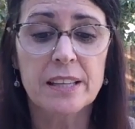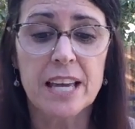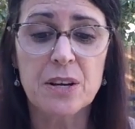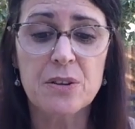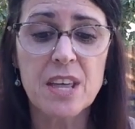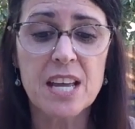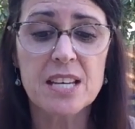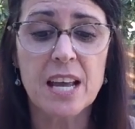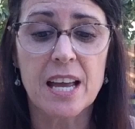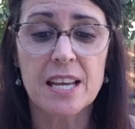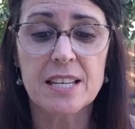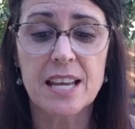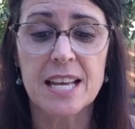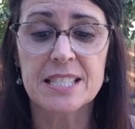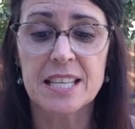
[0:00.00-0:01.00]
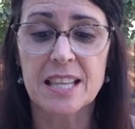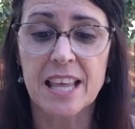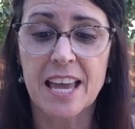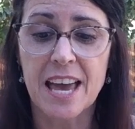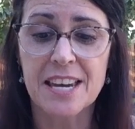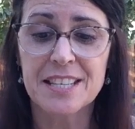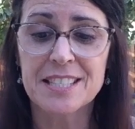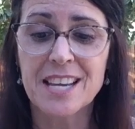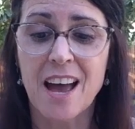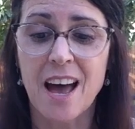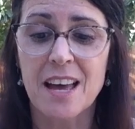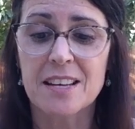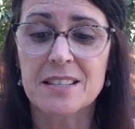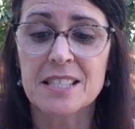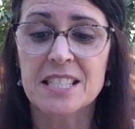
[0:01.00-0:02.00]
Later that night, as he lay on his
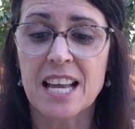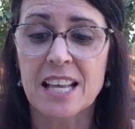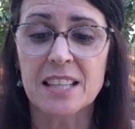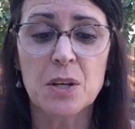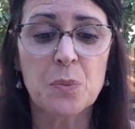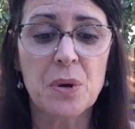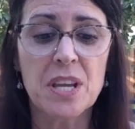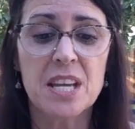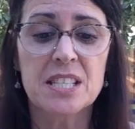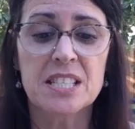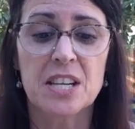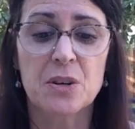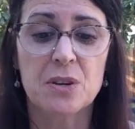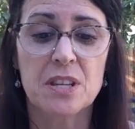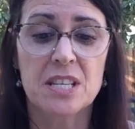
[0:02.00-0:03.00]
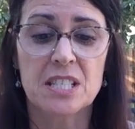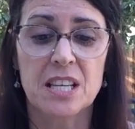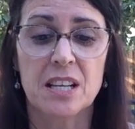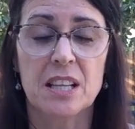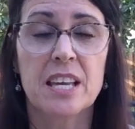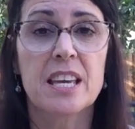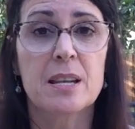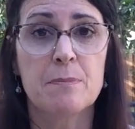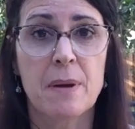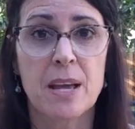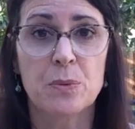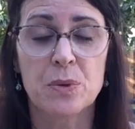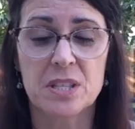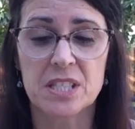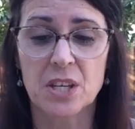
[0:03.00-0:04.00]
cot, Stanley reconsidered the deal he had
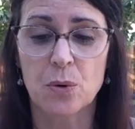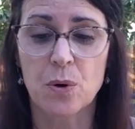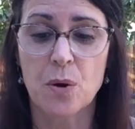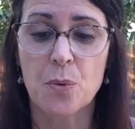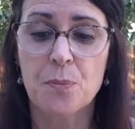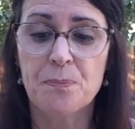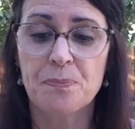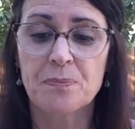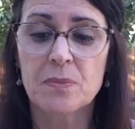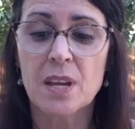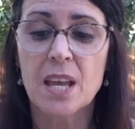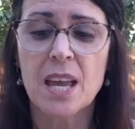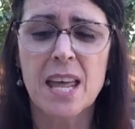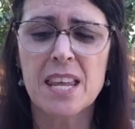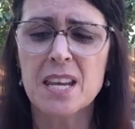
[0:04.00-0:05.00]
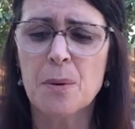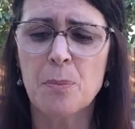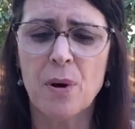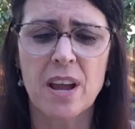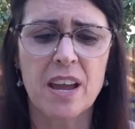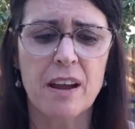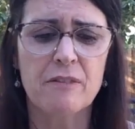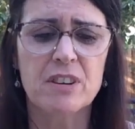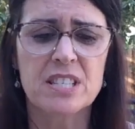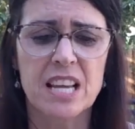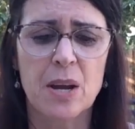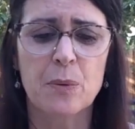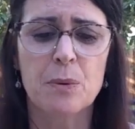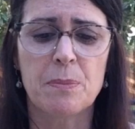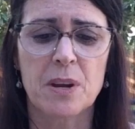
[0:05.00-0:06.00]
made with Zero. Getting a break every
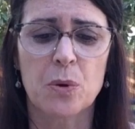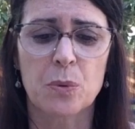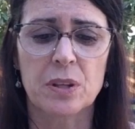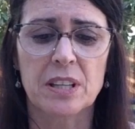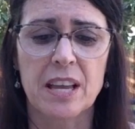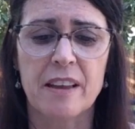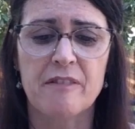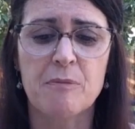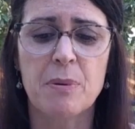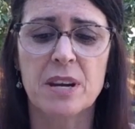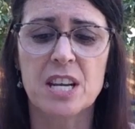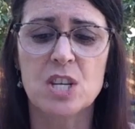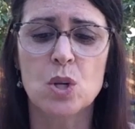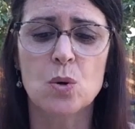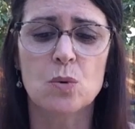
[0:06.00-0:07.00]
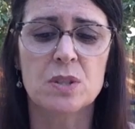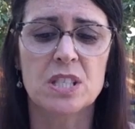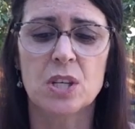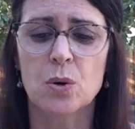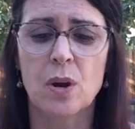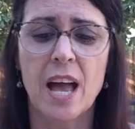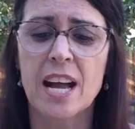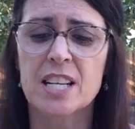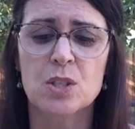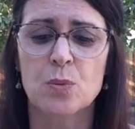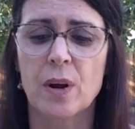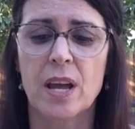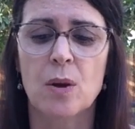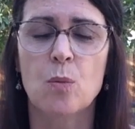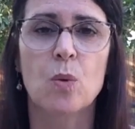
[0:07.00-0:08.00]
day would be a relief, but he knew
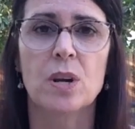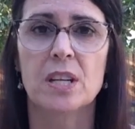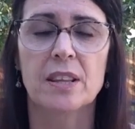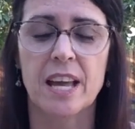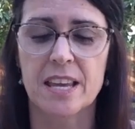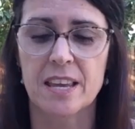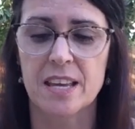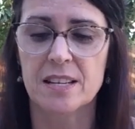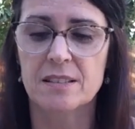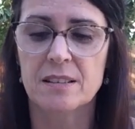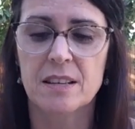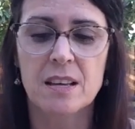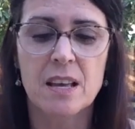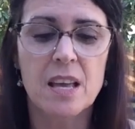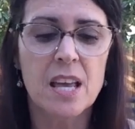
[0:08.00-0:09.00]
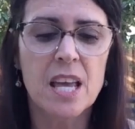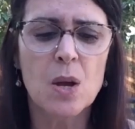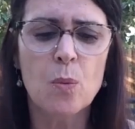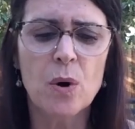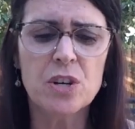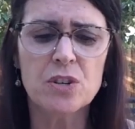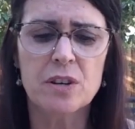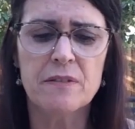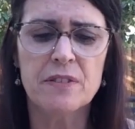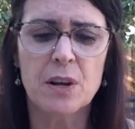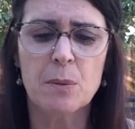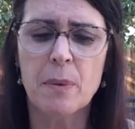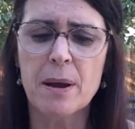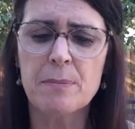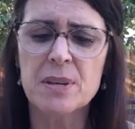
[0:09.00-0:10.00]
X-Ray wouldn't like it. He wondered if
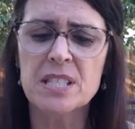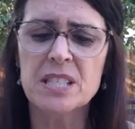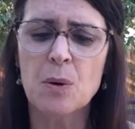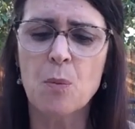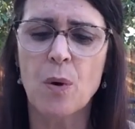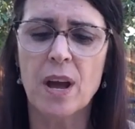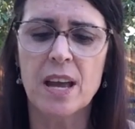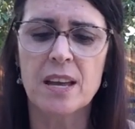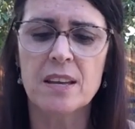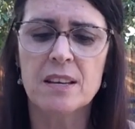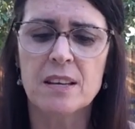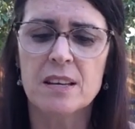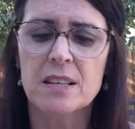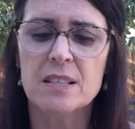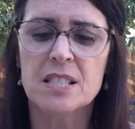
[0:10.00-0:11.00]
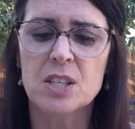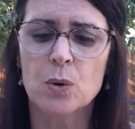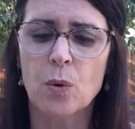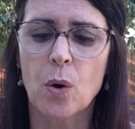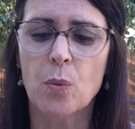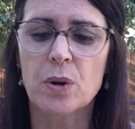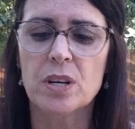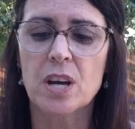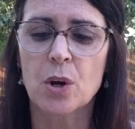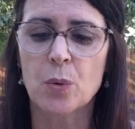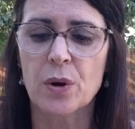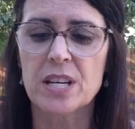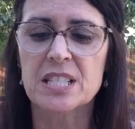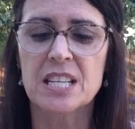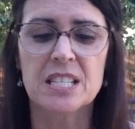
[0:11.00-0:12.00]
there might be some way Zero would
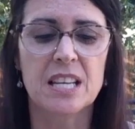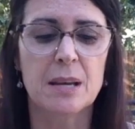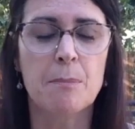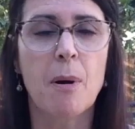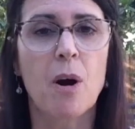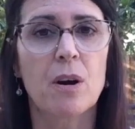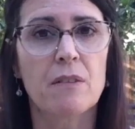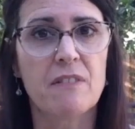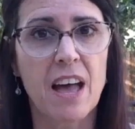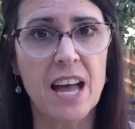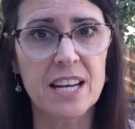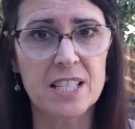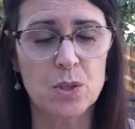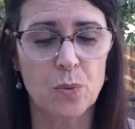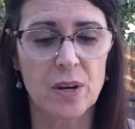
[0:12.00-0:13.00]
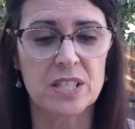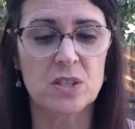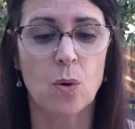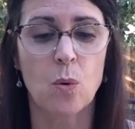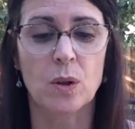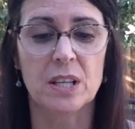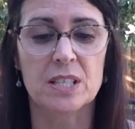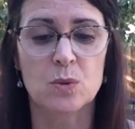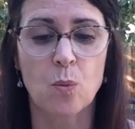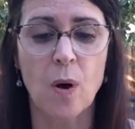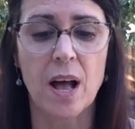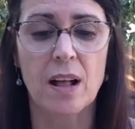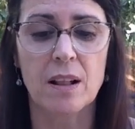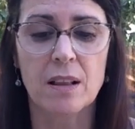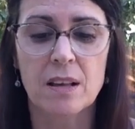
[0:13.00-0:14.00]
agree to dig part of X-Ray's hole as
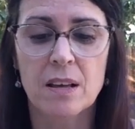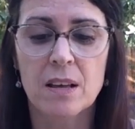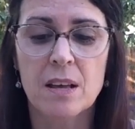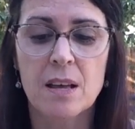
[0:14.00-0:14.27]
well.